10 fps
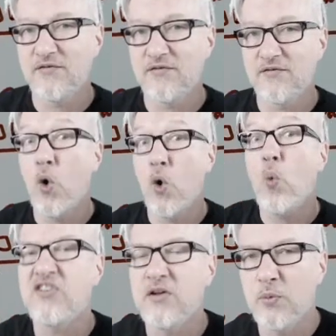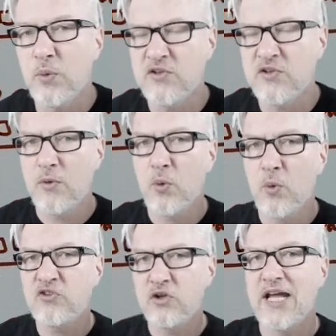we are
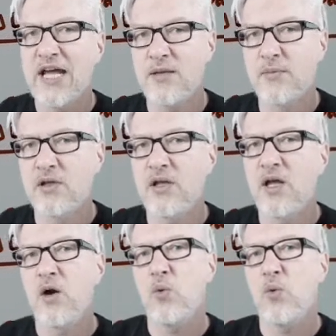visual animal,